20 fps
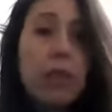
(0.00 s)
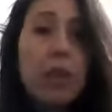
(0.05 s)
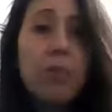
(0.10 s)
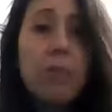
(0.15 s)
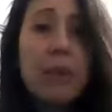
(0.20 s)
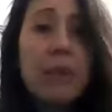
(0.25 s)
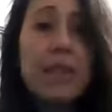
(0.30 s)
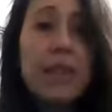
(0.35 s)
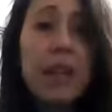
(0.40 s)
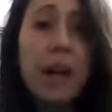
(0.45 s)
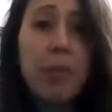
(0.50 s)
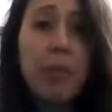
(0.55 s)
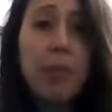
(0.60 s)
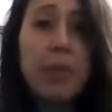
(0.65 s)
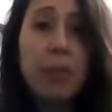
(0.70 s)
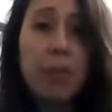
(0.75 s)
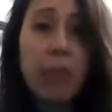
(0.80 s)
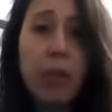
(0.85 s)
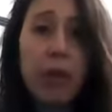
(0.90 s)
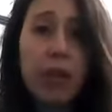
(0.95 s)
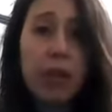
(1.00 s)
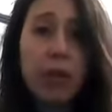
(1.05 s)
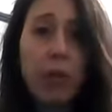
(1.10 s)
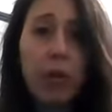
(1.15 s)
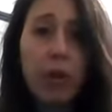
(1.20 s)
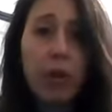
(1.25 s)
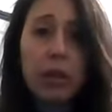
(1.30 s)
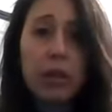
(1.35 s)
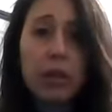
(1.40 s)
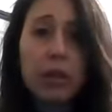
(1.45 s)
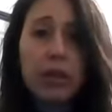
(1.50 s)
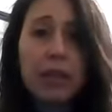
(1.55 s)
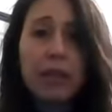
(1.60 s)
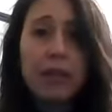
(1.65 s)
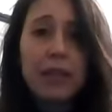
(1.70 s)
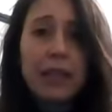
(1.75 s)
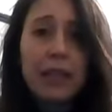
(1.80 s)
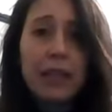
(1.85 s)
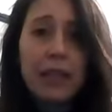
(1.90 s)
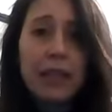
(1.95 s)
you mix it up with the boiling water
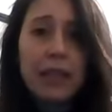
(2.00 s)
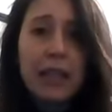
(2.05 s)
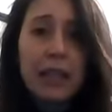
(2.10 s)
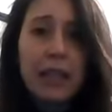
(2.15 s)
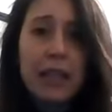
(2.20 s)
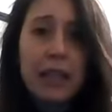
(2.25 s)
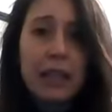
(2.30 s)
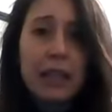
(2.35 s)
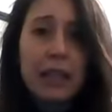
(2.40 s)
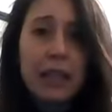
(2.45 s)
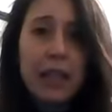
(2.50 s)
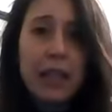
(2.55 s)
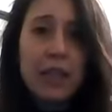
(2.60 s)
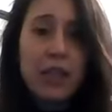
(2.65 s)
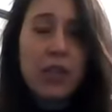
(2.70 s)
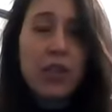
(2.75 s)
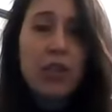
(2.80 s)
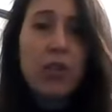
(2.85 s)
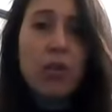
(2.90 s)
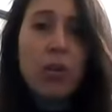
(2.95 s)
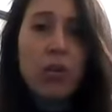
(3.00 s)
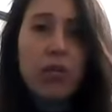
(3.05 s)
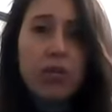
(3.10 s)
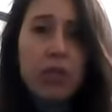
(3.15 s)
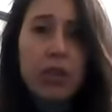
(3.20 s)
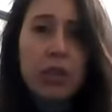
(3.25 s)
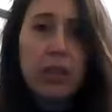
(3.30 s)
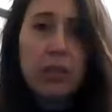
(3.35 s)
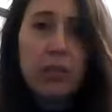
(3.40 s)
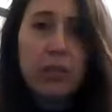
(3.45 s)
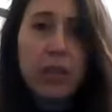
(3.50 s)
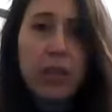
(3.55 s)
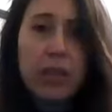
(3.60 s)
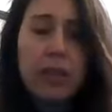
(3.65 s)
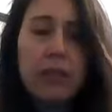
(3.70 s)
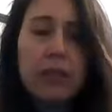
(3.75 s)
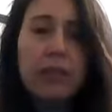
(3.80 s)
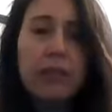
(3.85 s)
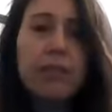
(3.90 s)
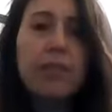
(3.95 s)
and let it like dissolve a little
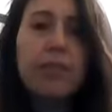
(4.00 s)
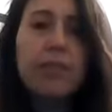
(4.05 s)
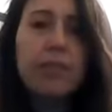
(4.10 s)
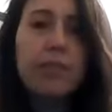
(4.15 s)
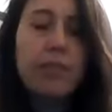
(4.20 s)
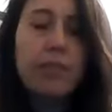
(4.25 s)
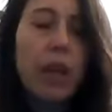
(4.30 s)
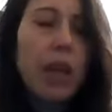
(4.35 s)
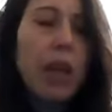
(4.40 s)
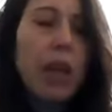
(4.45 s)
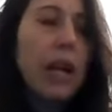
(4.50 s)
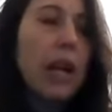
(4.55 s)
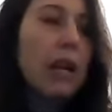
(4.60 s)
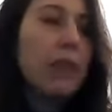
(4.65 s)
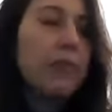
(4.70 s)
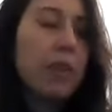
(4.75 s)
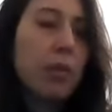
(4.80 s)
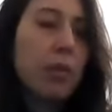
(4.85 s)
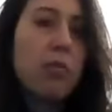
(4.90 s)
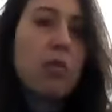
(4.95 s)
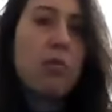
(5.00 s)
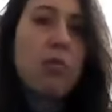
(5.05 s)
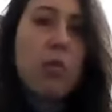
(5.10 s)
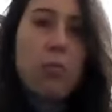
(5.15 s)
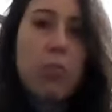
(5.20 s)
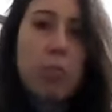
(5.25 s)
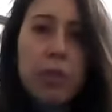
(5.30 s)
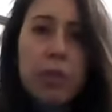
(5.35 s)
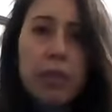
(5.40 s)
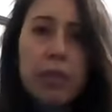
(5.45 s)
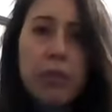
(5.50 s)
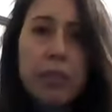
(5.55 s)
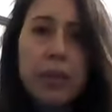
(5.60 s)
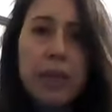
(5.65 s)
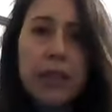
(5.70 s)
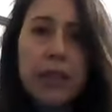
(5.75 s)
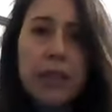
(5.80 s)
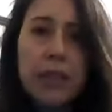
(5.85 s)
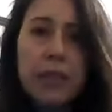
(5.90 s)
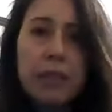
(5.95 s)
bit, which we put on the
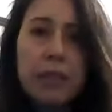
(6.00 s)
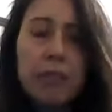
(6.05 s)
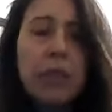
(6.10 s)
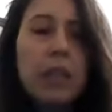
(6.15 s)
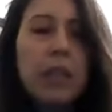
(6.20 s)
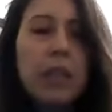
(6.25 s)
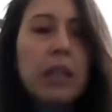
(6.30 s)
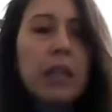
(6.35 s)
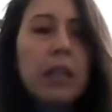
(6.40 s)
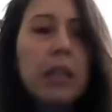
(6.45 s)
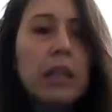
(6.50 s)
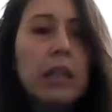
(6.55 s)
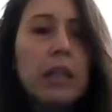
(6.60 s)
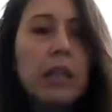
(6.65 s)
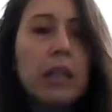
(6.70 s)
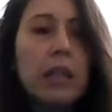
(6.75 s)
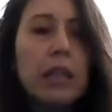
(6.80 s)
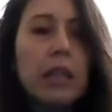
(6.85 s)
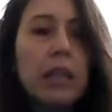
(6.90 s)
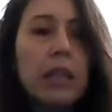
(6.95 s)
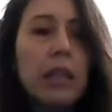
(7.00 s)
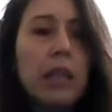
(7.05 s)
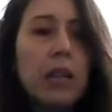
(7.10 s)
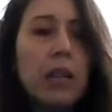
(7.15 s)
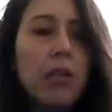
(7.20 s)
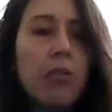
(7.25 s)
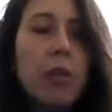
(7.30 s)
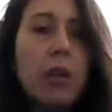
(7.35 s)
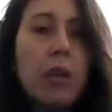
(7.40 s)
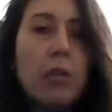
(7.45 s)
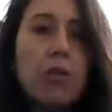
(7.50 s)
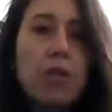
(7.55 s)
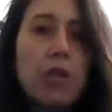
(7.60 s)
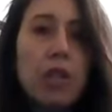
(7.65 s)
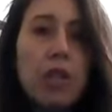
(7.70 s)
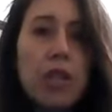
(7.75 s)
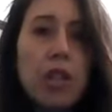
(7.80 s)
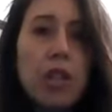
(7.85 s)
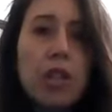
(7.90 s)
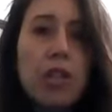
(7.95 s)
blender, and then we use
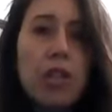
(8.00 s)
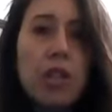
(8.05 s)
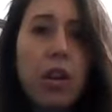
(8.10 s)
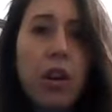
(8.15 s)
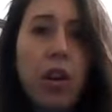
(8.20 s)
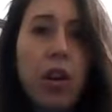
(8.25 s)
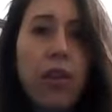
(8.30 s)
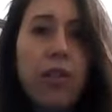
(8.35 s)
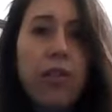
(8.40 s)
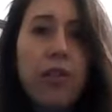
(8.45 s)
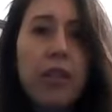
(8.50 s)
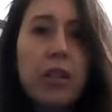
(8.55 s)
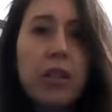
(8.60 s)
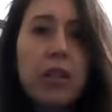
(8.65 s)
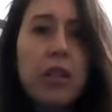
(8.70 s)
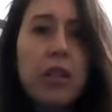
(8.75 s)
the cheesecloth